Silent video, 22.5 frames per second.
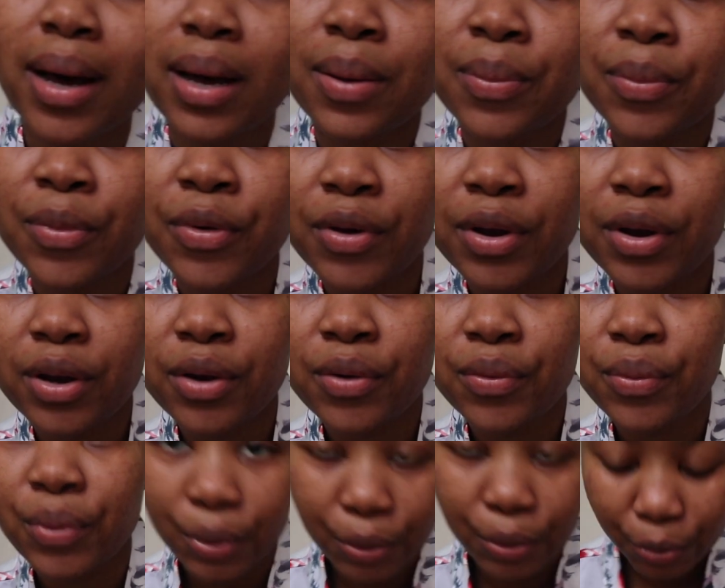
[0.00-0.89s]
I'm wearing a
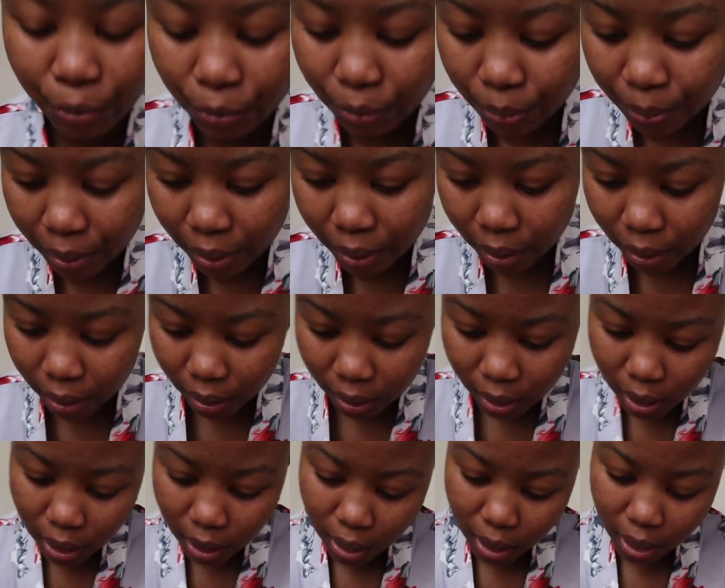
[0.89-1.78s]
robe,
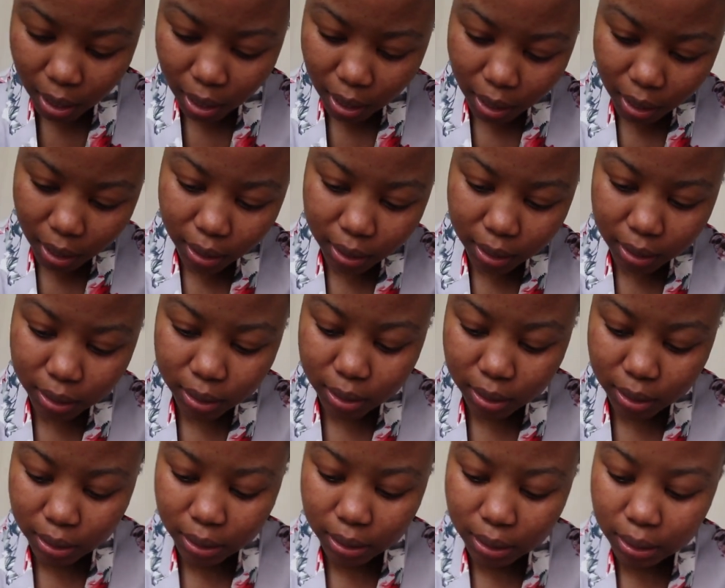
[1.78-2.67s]

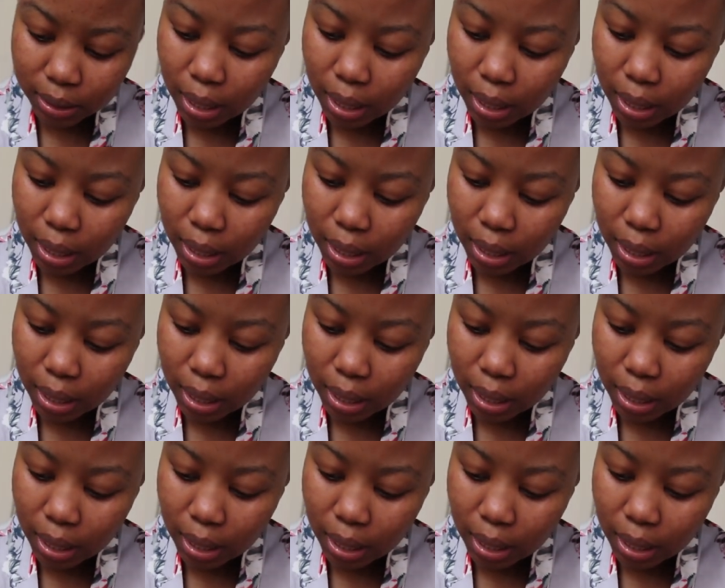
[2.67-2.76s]
because